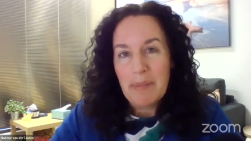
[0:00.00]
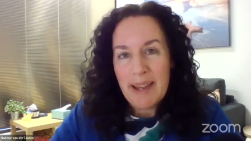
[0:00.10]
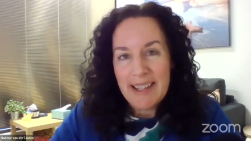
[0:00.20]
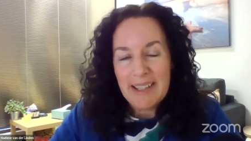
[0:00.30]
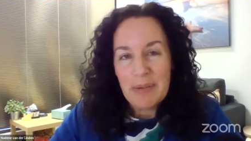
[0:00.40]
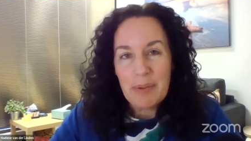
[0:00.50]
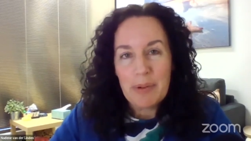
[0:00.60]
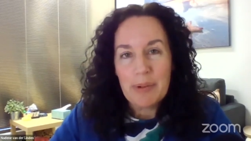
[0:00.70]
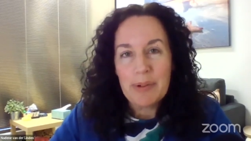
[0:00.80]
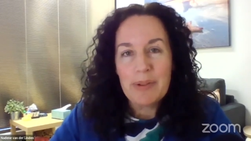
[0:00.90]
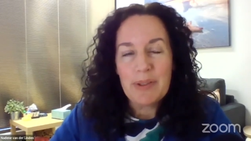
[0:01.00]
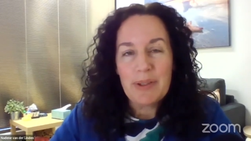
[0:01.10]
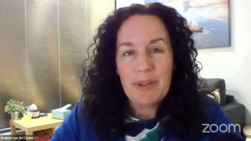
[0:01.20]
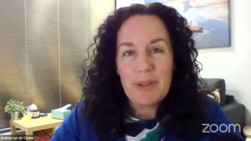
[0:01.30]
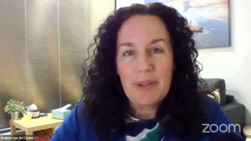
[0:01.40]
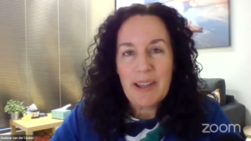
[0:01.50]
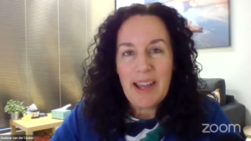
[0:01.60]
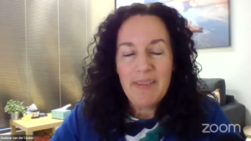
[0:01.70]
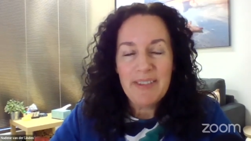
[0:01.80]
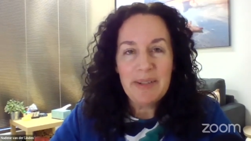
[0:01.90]
Made Simple to
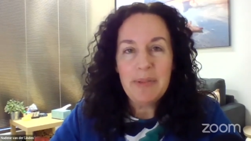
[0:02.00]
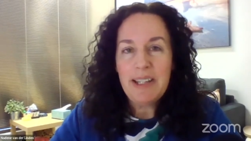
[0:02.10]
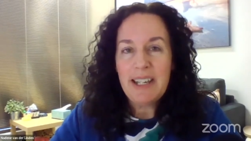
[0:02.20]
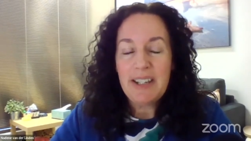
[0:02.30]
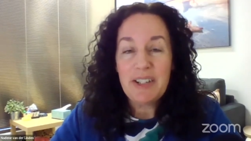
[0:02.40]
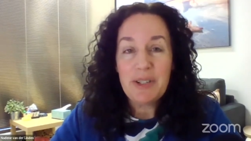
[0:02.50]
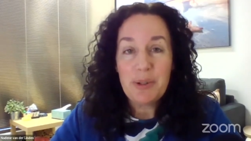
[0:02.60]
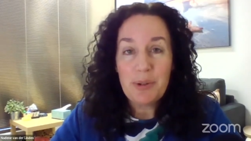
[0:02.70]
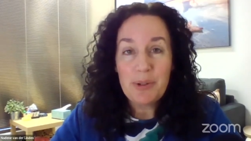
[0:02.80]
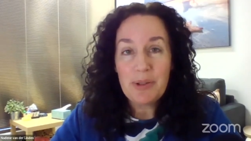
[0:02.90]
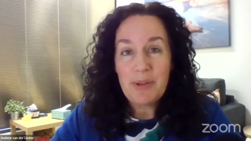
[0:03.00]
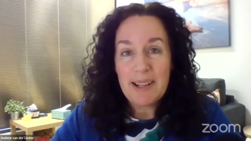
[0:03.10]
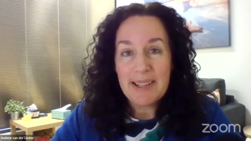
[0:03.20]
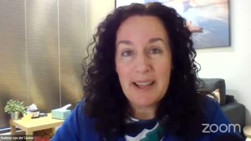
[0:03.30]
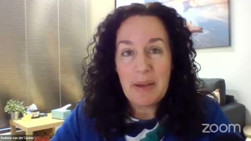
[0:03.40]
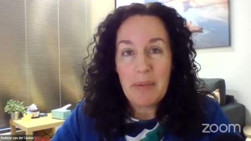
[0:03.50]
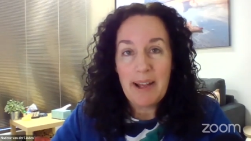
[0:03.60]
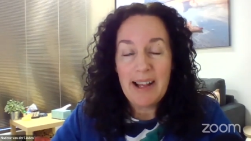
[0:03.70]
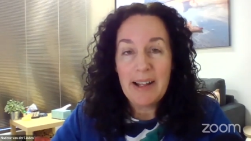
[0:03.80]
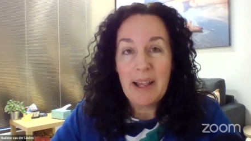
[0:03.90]
have someone here to talk to us
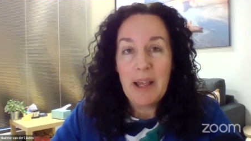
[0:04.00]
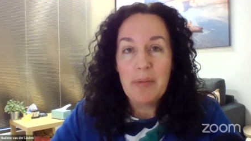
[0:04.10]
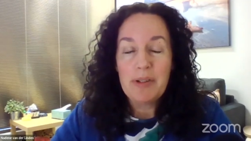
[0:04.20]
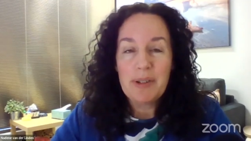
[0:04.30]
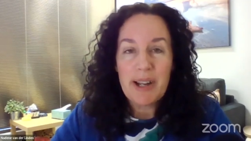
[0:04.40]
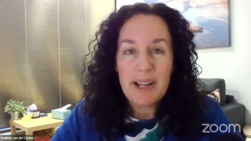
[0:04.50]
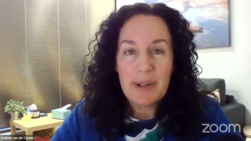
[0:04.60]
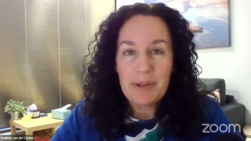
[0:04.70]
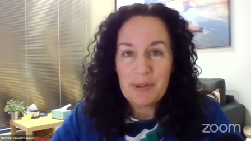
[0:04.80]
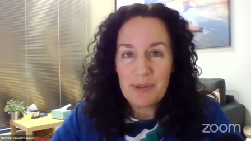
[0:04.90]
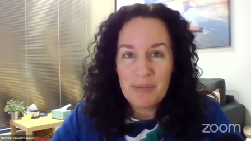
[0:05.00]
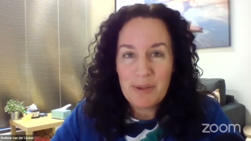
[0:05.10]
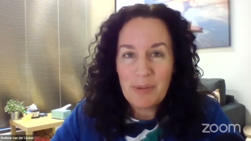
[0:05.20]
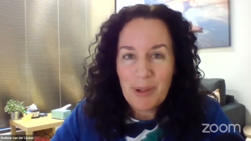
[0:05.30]
about betrayal trauma.